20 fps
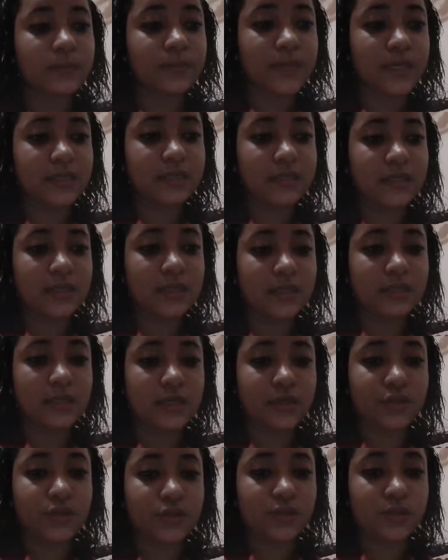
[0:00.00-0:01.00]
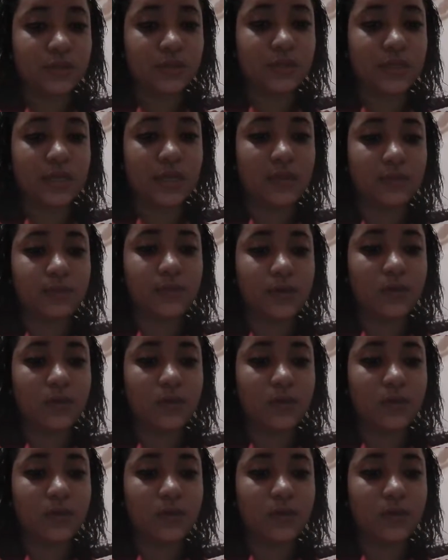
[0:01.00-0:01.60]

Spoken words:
pass English to get